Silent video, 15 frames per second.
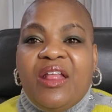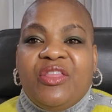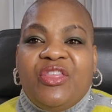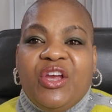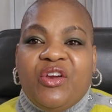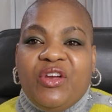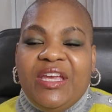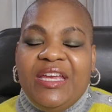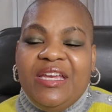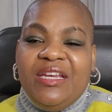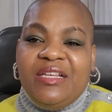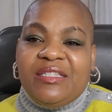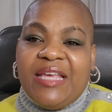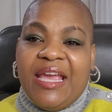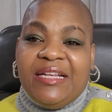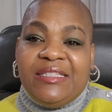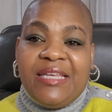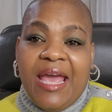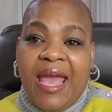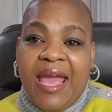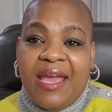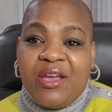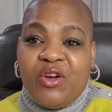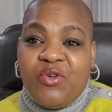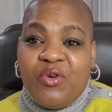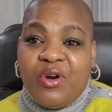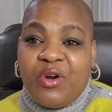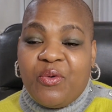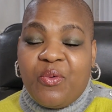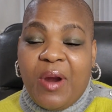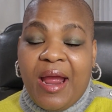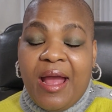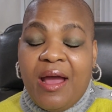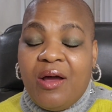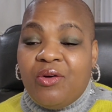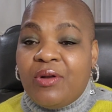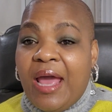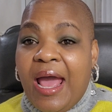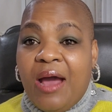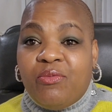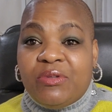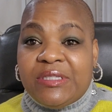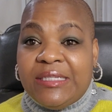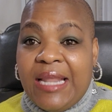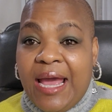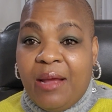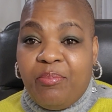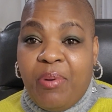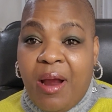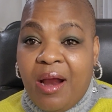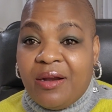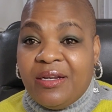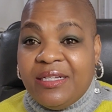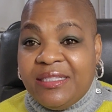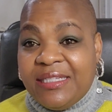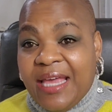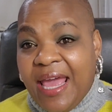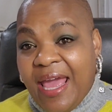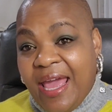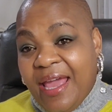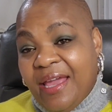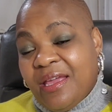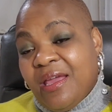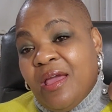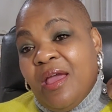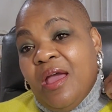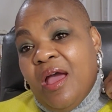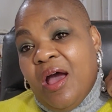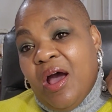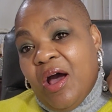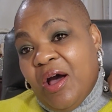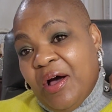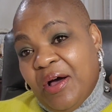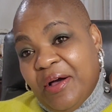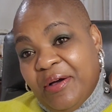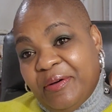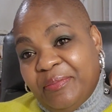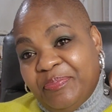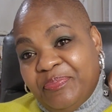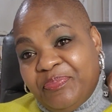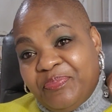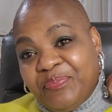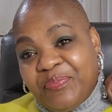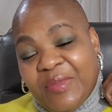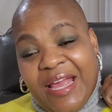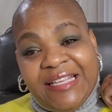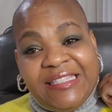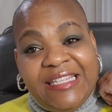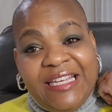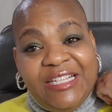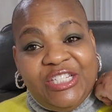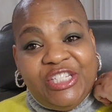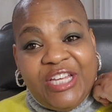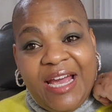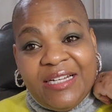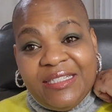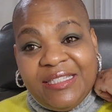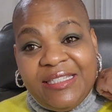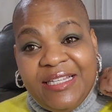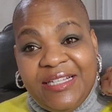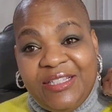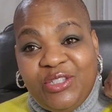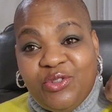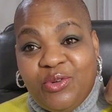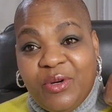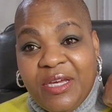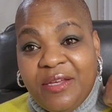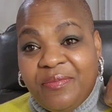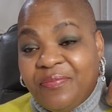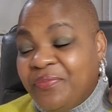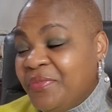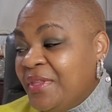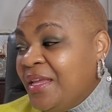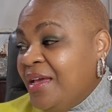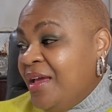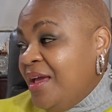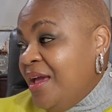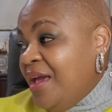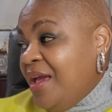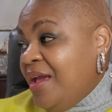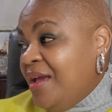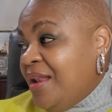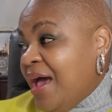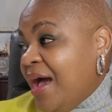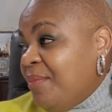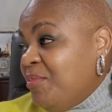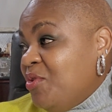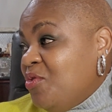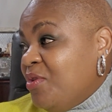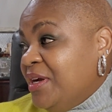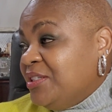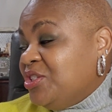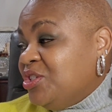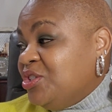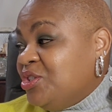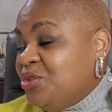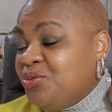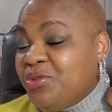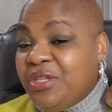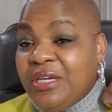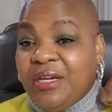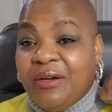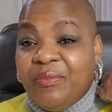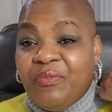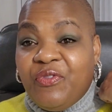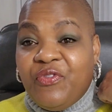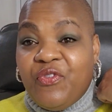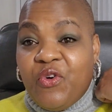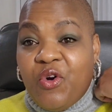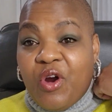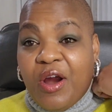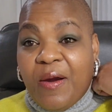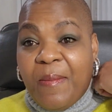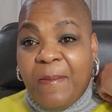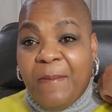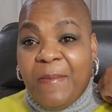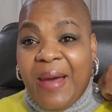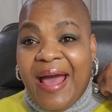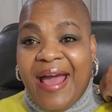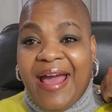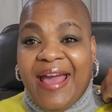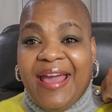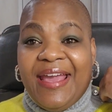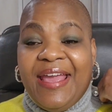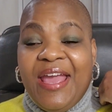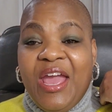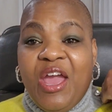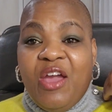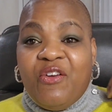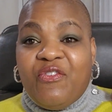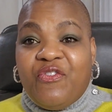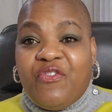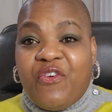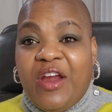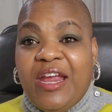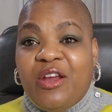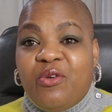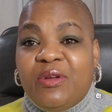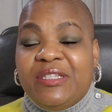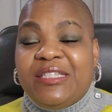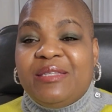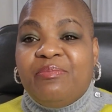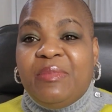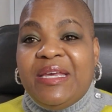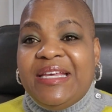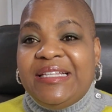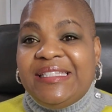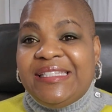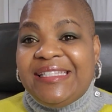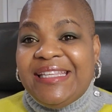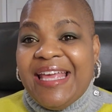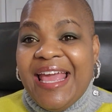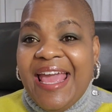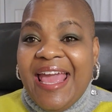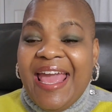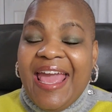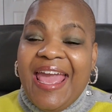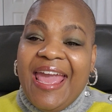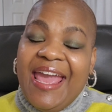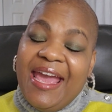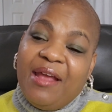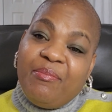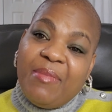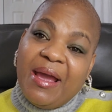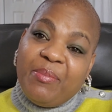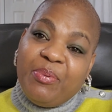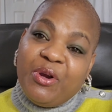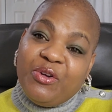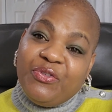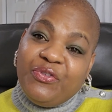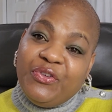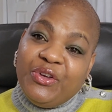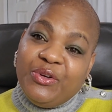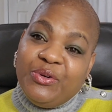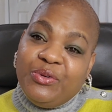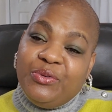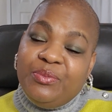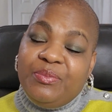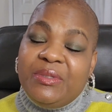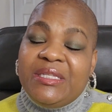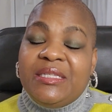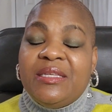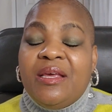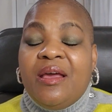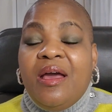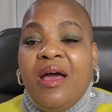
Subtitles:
There is a tag going around. I was not part of the tag. I seen Shaughnessy do it. And I'm going to do them for my fragrance myths and my perfumes.